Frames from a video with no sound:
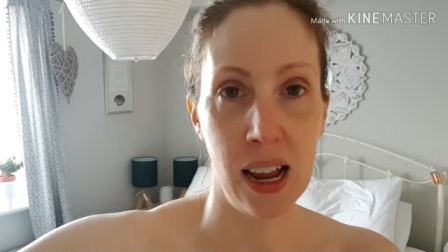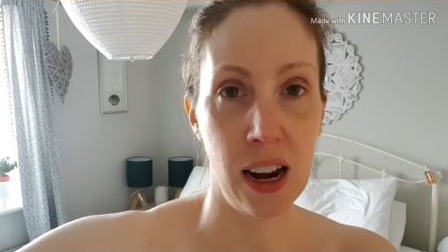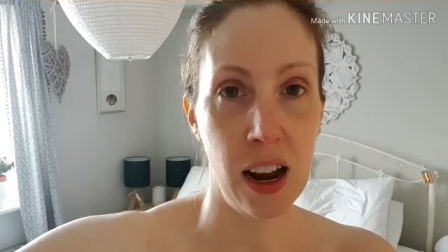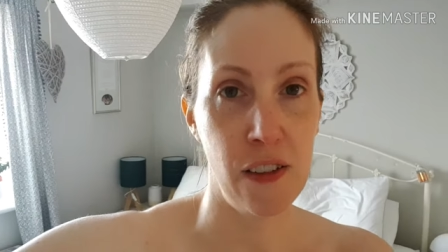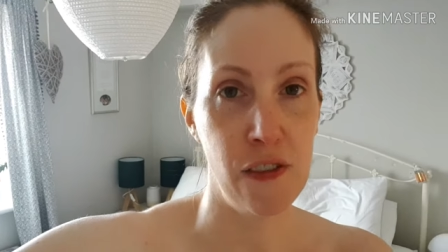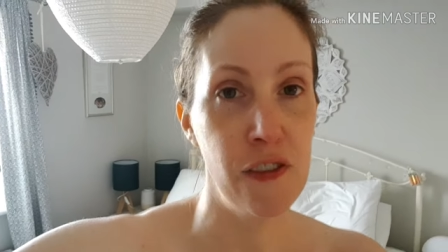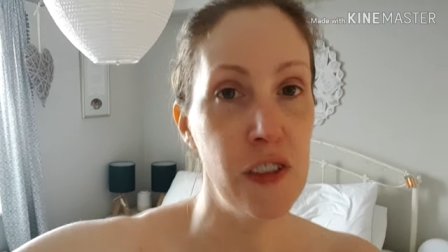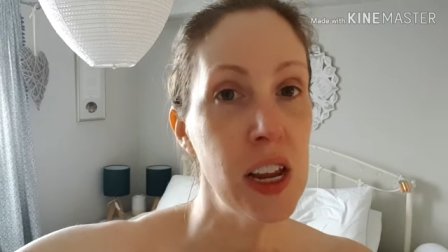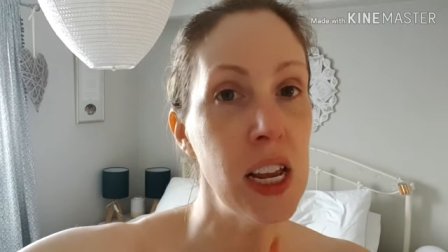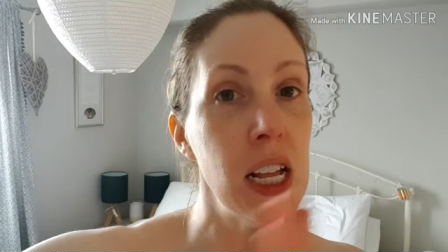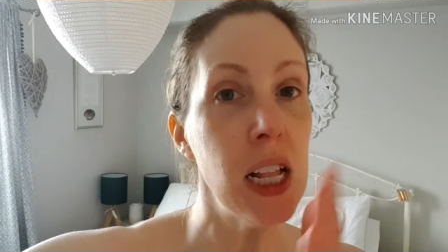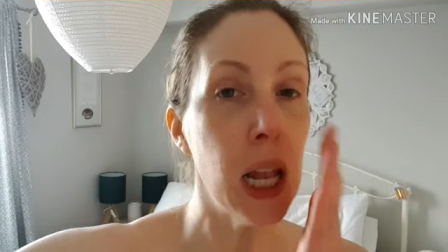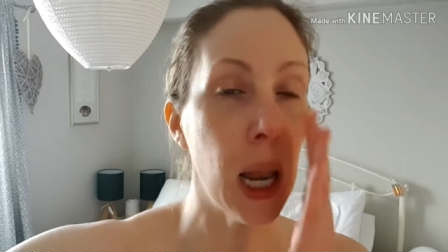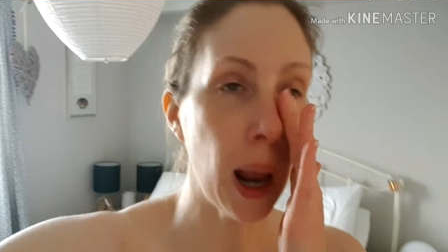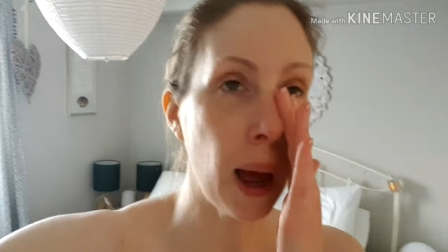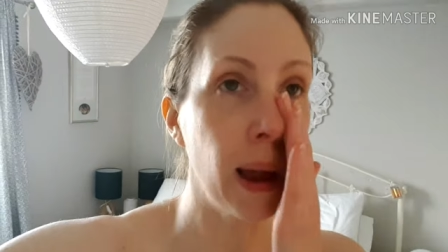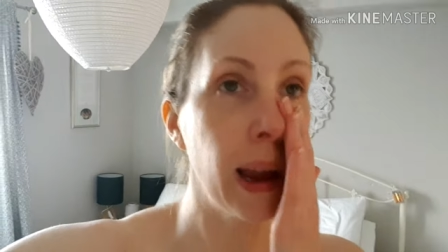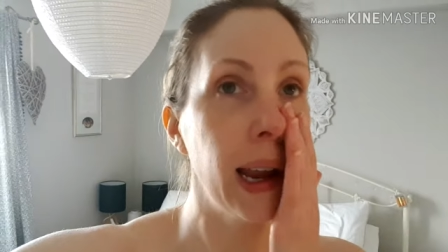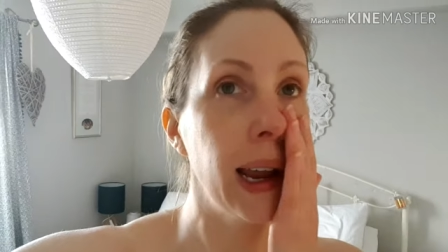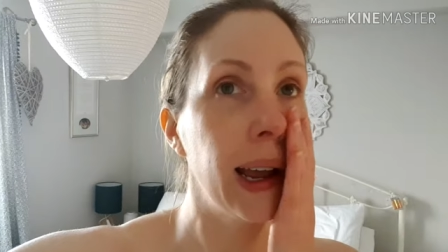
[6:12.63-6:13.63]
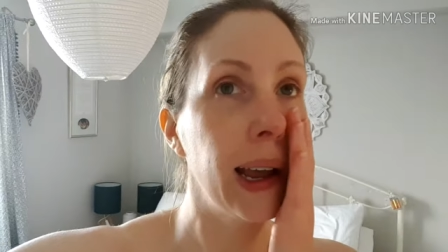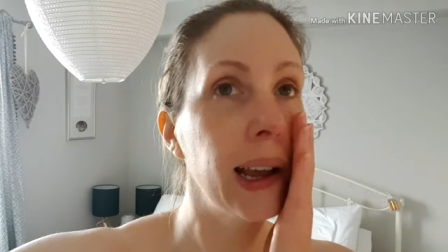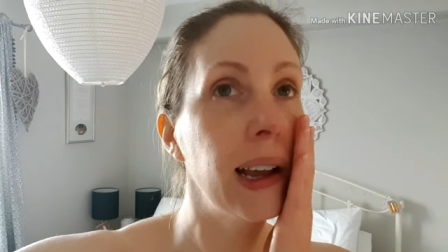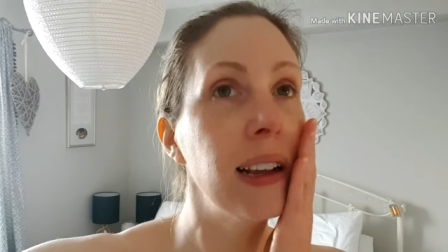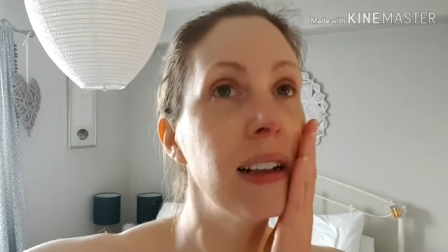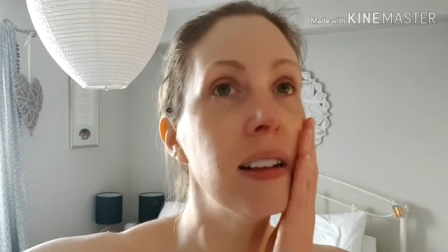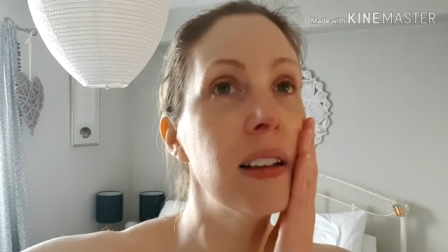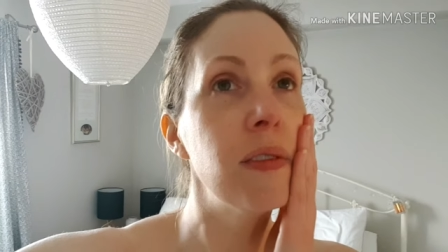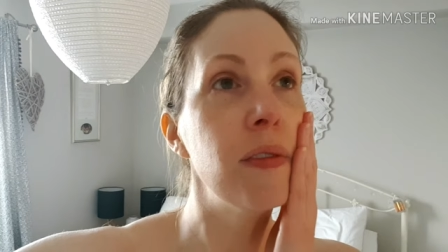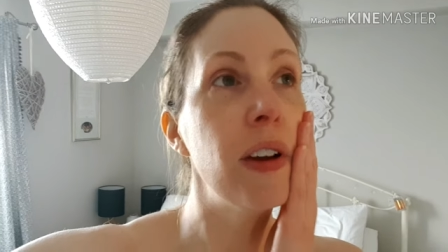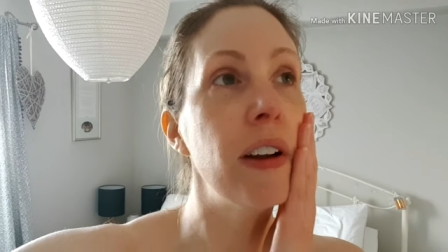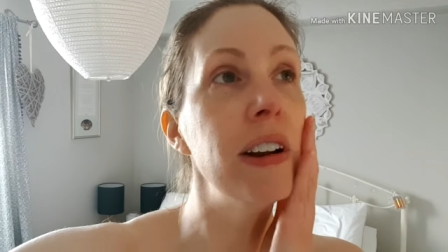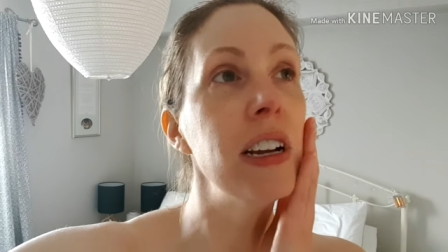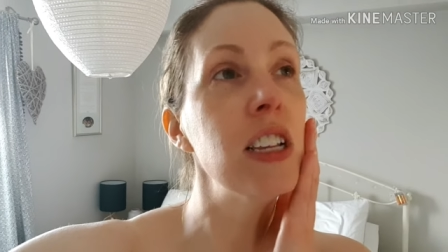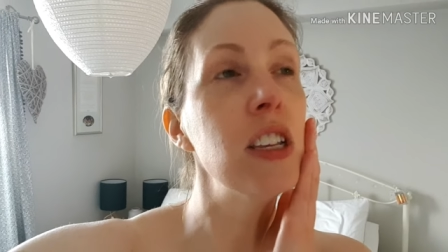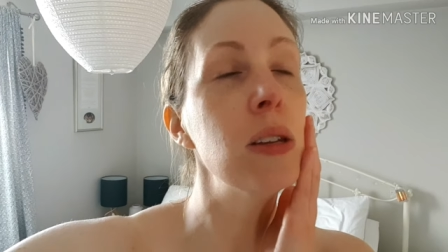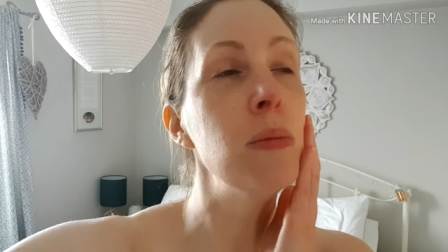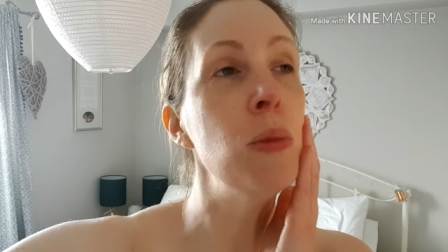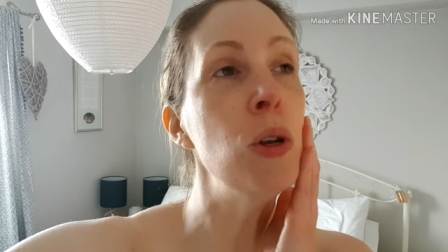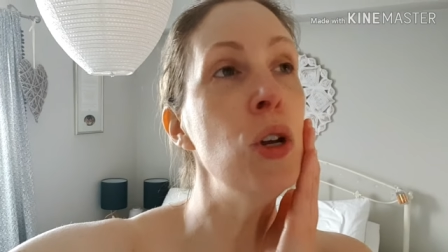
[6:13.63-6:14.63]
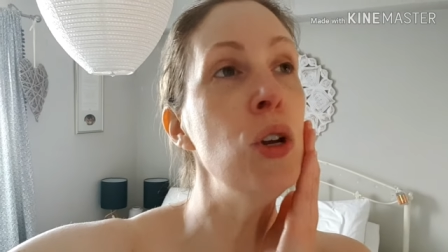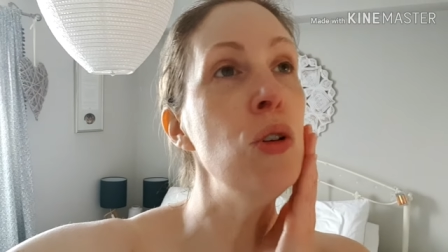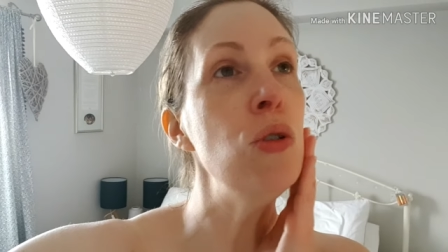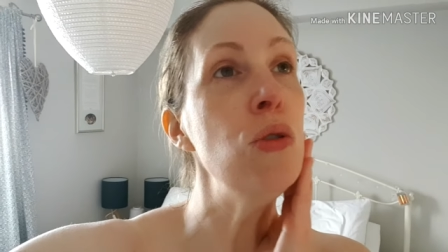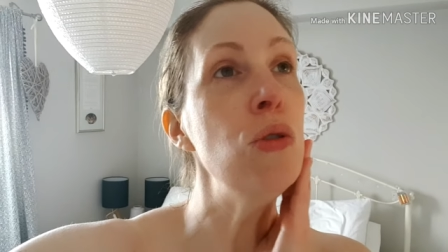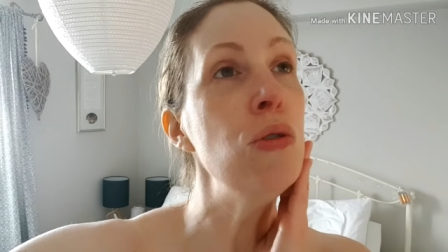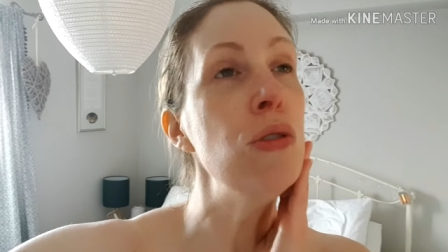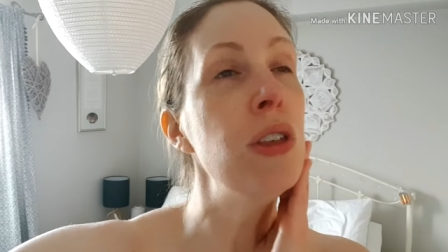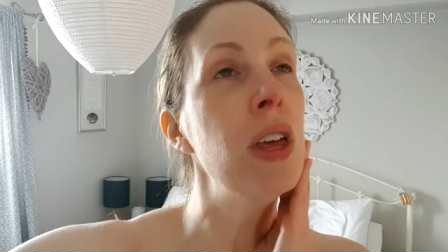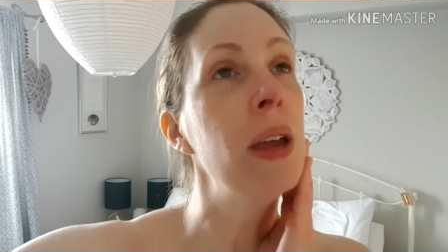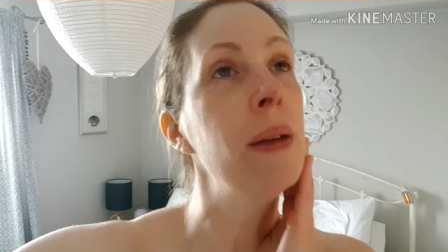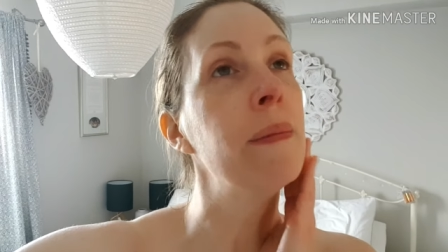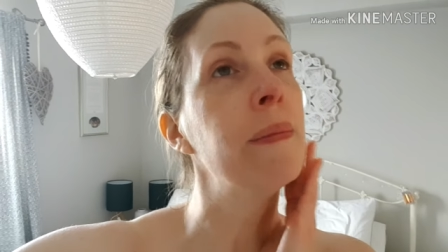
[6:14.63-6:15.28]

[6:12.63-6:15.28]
and I feel like it's very smooth